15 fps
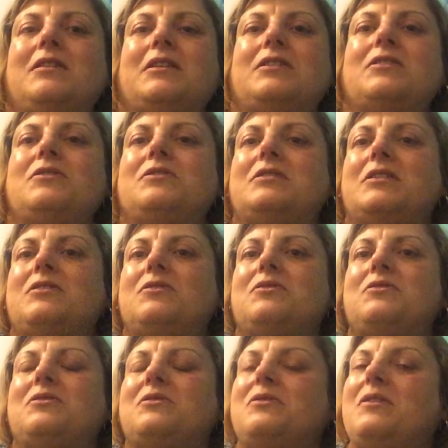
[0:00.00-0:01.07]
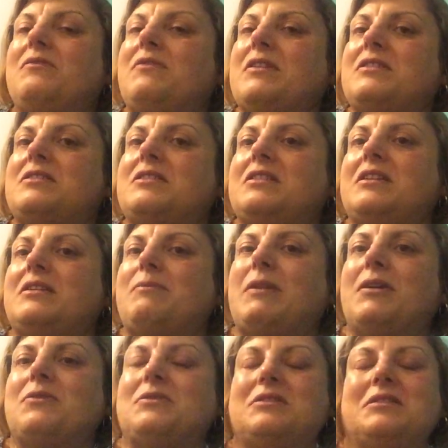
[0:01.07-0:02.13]
they don't tell you to invest in a
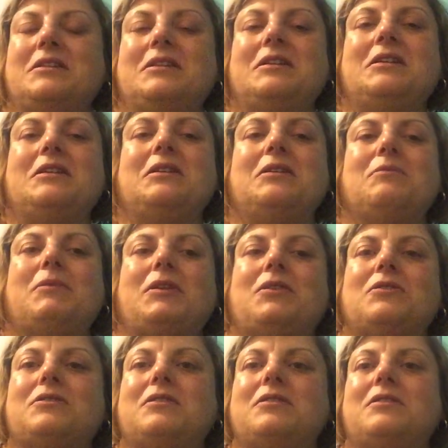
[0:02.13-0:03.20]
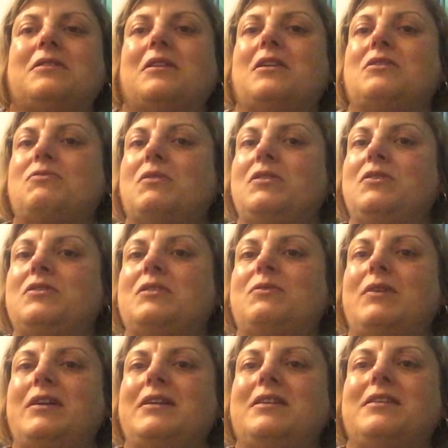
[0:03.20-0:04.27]
belt, because as we're losing
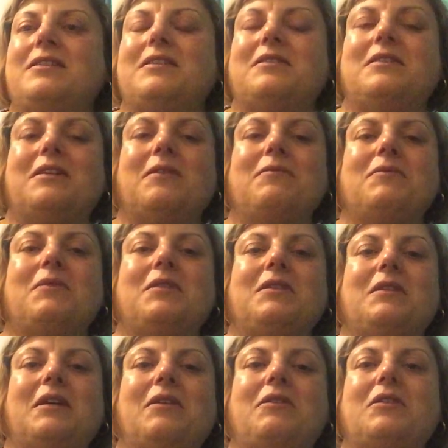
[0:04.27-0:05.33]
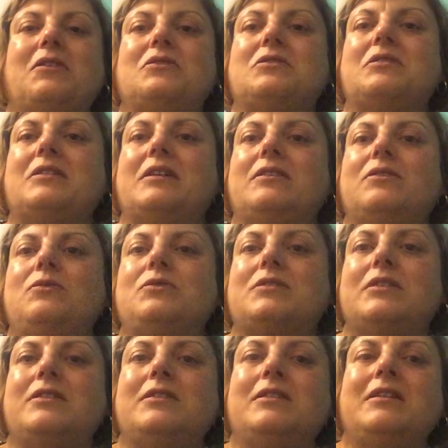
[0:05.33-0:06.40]
weight, our clothes are getting
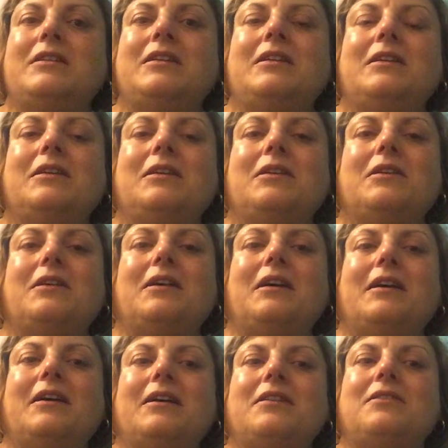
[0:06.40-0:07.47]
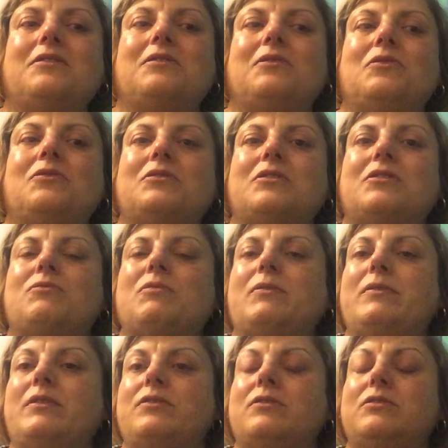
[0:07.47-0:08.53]
looser, and also because we're
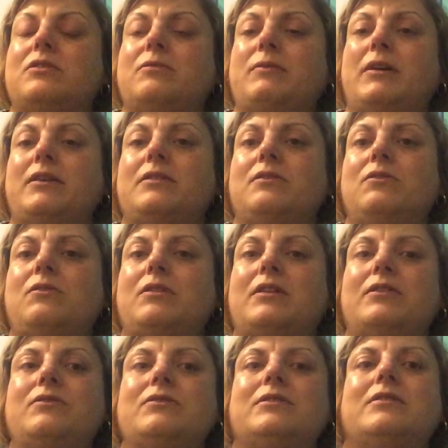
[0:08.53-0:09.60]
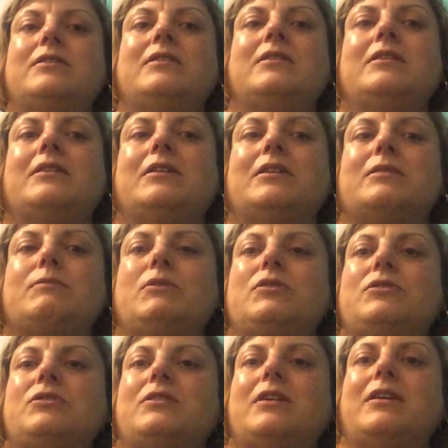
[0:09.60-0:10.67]
not going to buy new clothes as
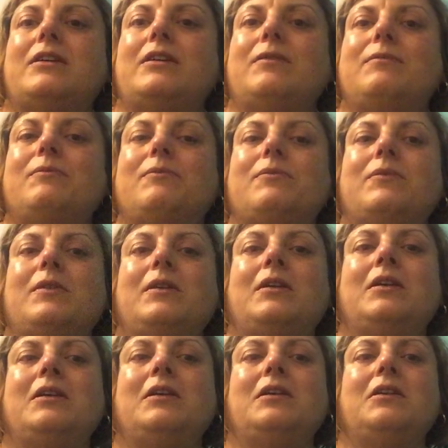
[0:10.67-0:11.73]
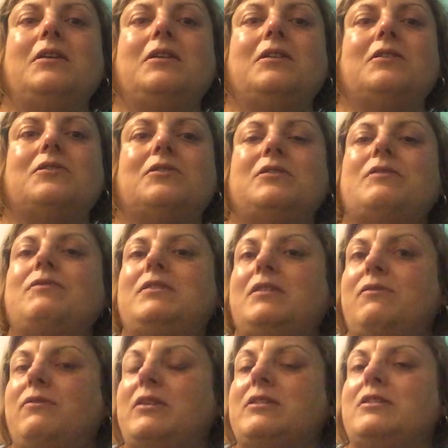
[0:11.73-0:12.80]
much. So definitely
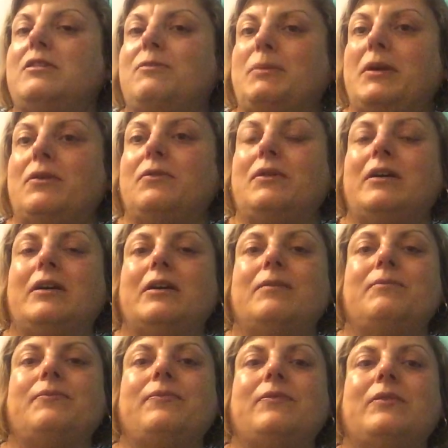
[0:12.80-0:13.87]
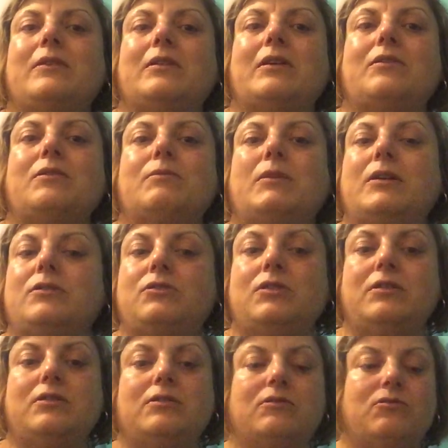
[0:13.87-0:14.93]
invest in a belt. I know my
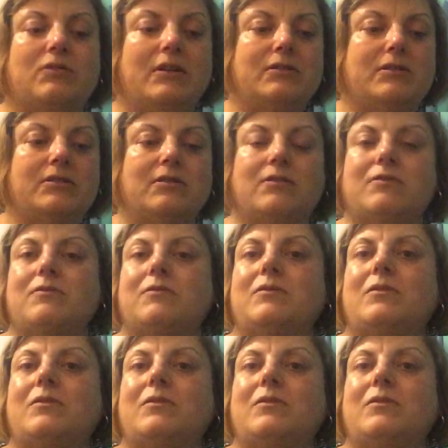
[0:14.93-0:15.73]
jeans and trousers are